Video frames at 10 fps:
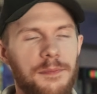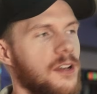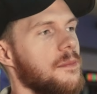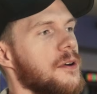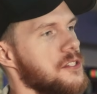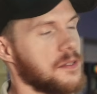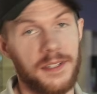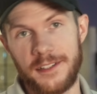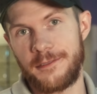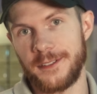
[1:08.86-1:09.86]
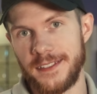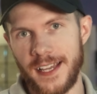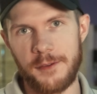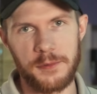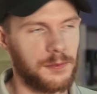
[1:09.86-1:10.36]
ball motion, but a
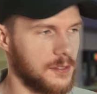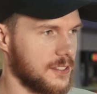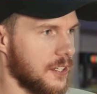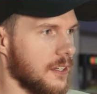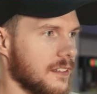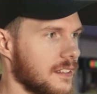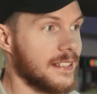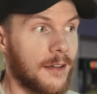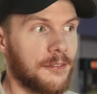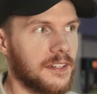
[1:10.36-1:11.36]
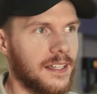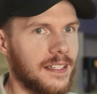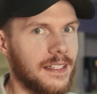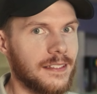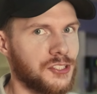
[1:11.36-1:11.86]
phenomenal result.
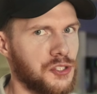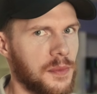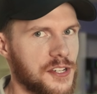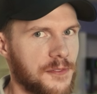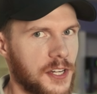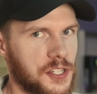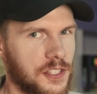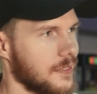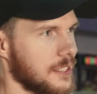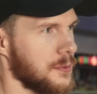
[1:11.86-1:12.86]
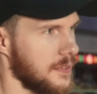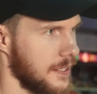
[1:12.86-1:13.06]
Definitely too much friction. Let's move